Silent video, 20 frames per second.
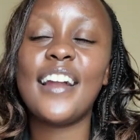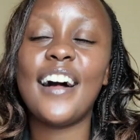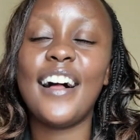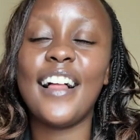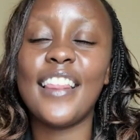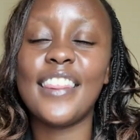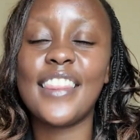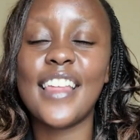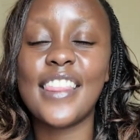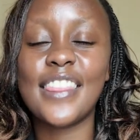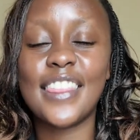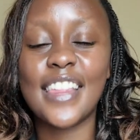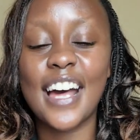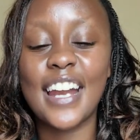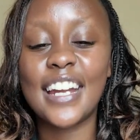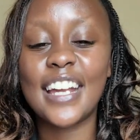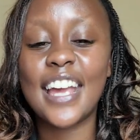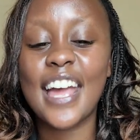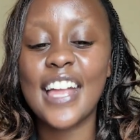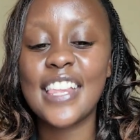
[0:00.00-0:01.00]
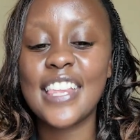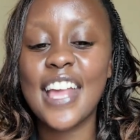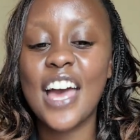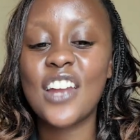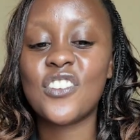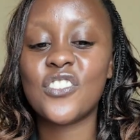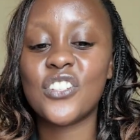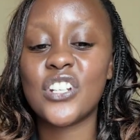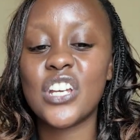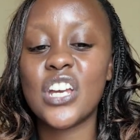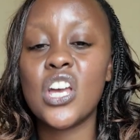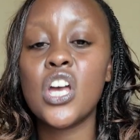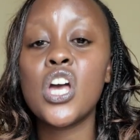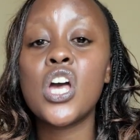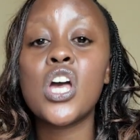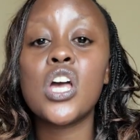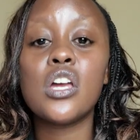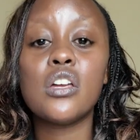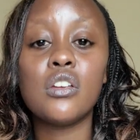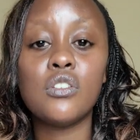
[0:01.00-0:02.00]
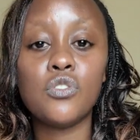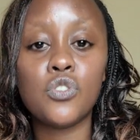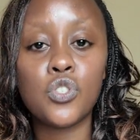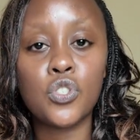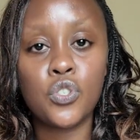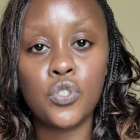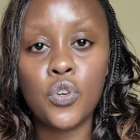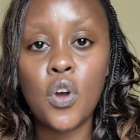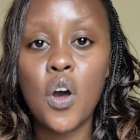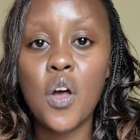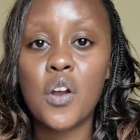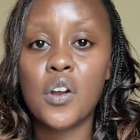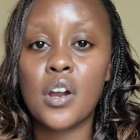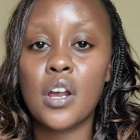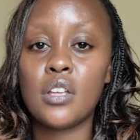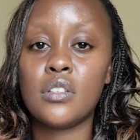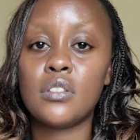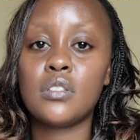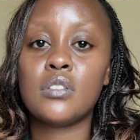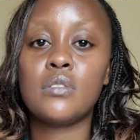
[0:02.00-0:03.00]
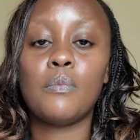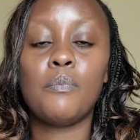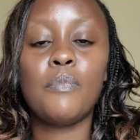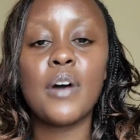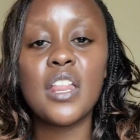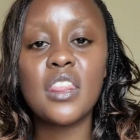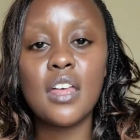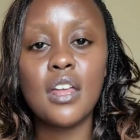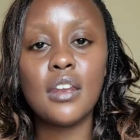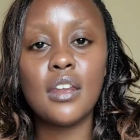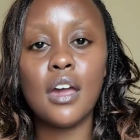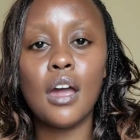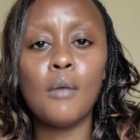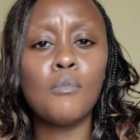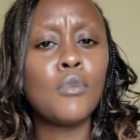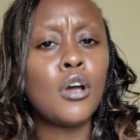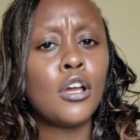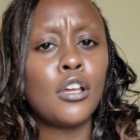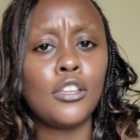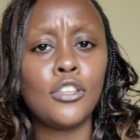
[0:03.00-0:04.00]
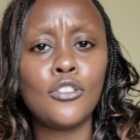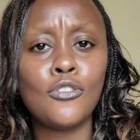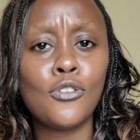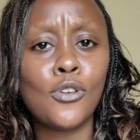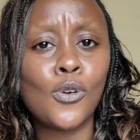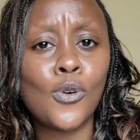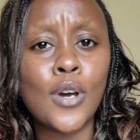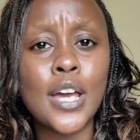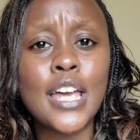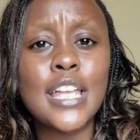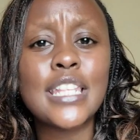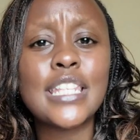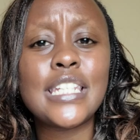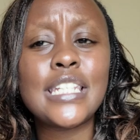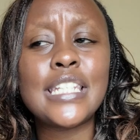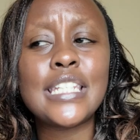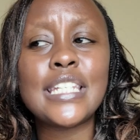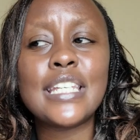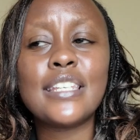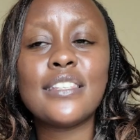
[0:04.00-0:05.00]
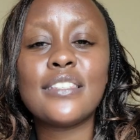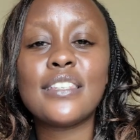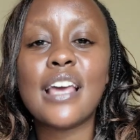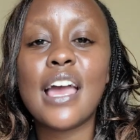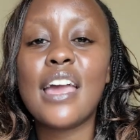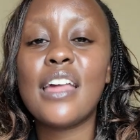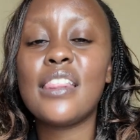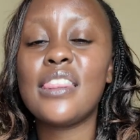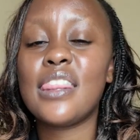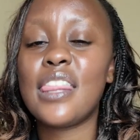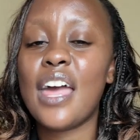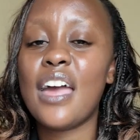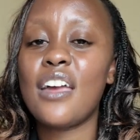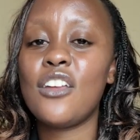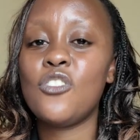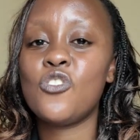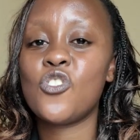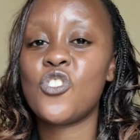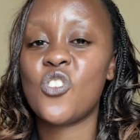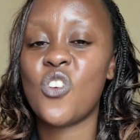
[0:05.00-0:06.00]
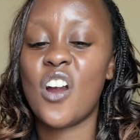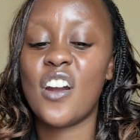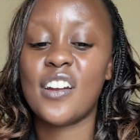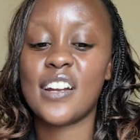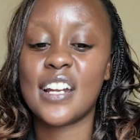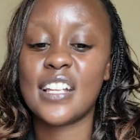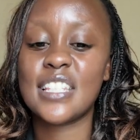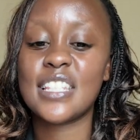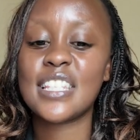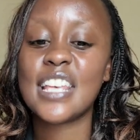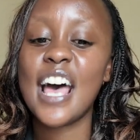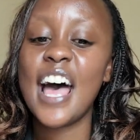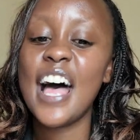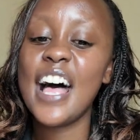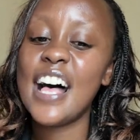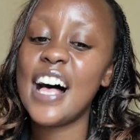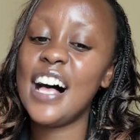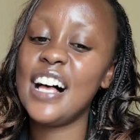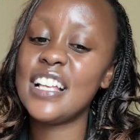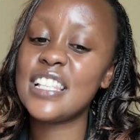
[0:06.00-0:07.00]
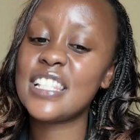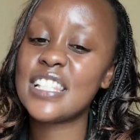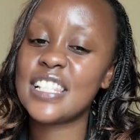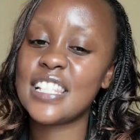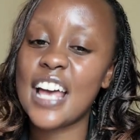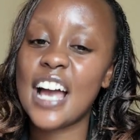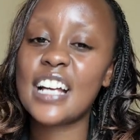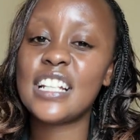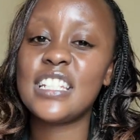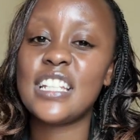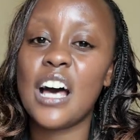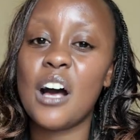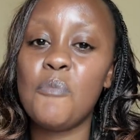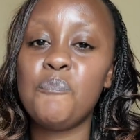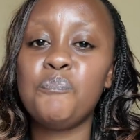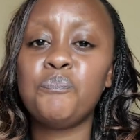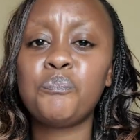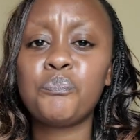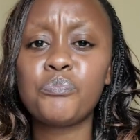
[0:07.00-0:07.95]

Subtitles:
other than Kenya Insurance. By the name, you know it is in the insurance sector.